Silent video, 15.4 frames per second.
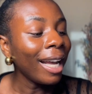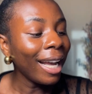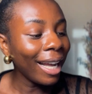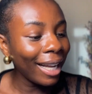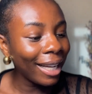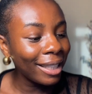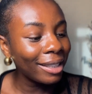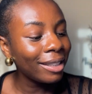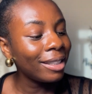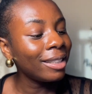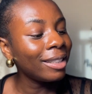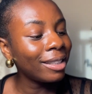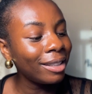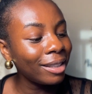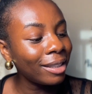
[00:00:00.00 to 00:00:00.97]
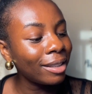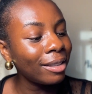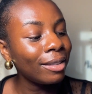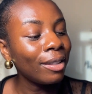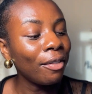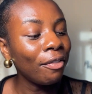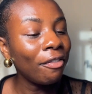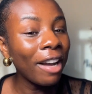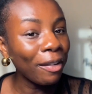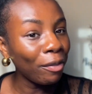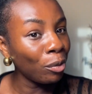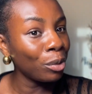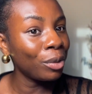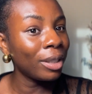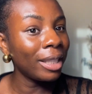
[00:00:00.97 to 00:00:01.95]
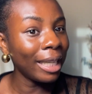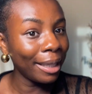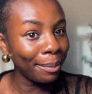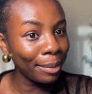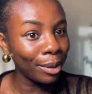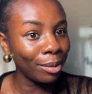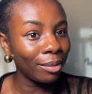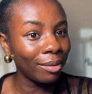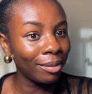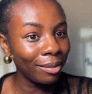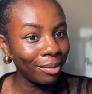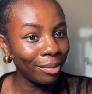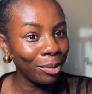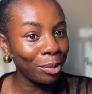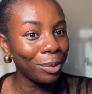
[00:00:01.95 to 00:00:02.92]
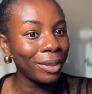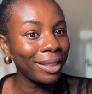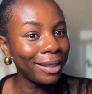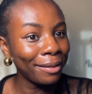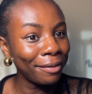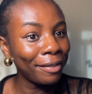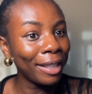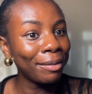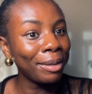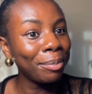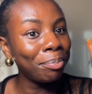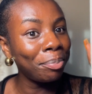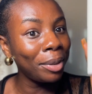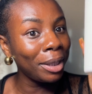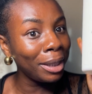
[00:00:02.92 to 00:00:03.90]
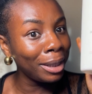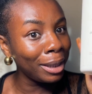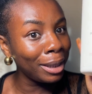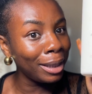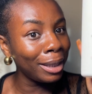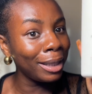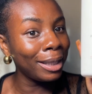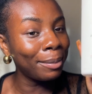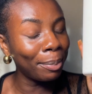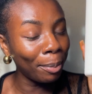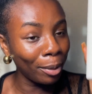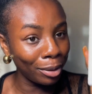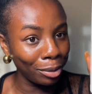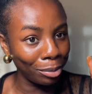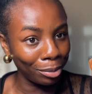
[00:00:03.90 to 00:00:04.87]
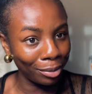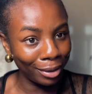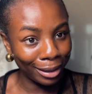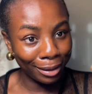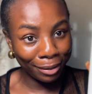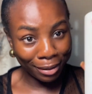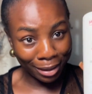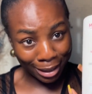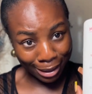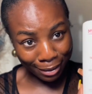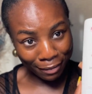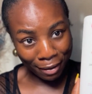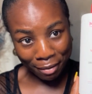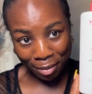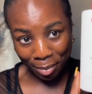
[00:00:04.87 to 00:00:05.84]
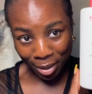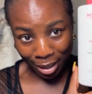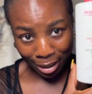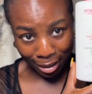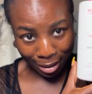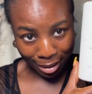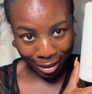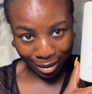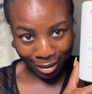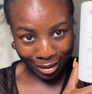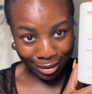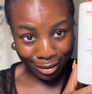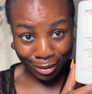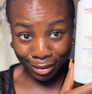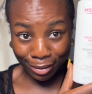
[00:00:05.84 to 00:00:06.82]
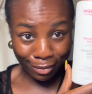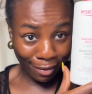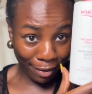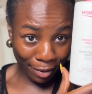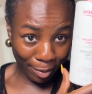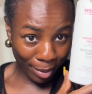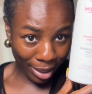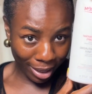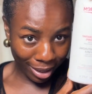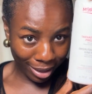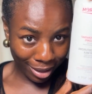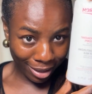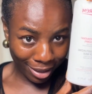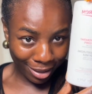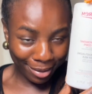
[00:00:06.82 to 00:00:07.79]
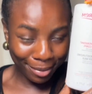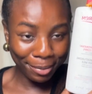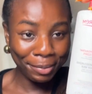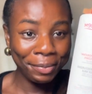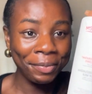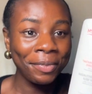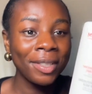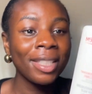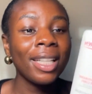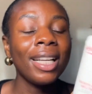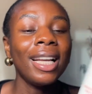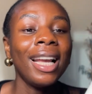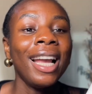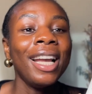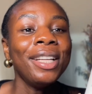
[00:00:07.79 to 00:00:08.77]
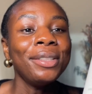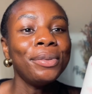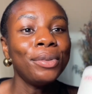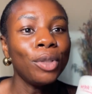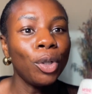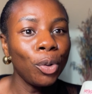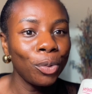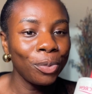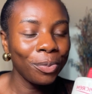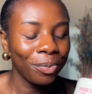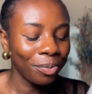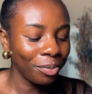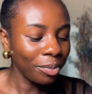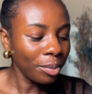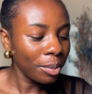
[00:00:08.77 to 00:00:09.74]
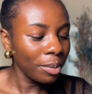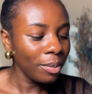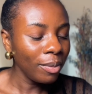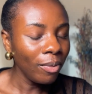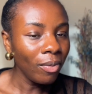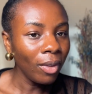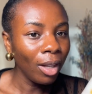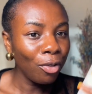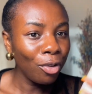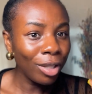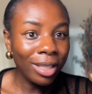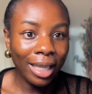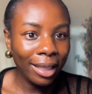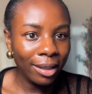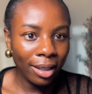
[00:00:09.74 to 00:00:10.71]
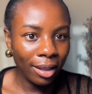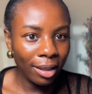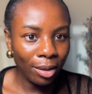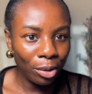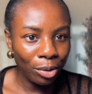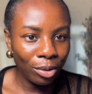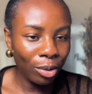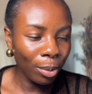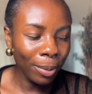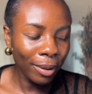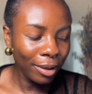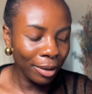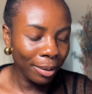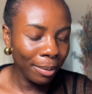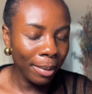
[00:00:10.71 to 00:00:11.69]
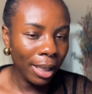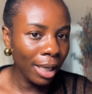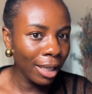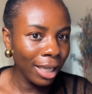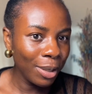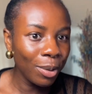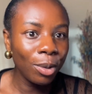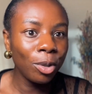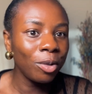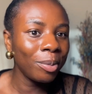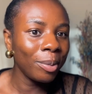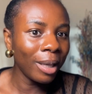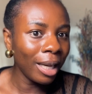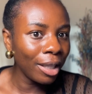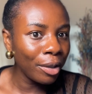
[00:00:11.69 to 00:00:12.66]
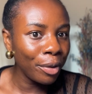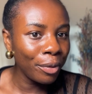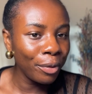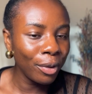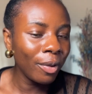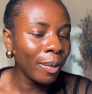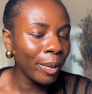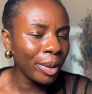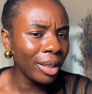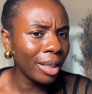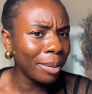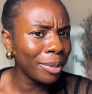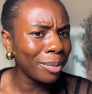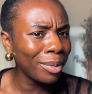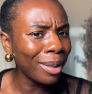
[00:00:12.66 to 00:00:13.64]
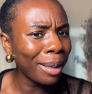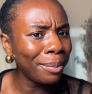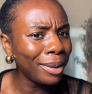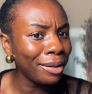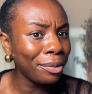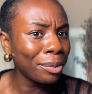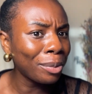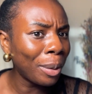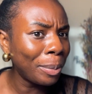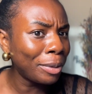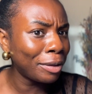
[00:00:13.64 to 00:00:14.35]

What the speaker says: And this is 500 ml. So it's a very big bottle. It's very big. It's very big. So just like the Topic Cream Mela, that's what a lot of people argue for 500 ml. But I mean, rob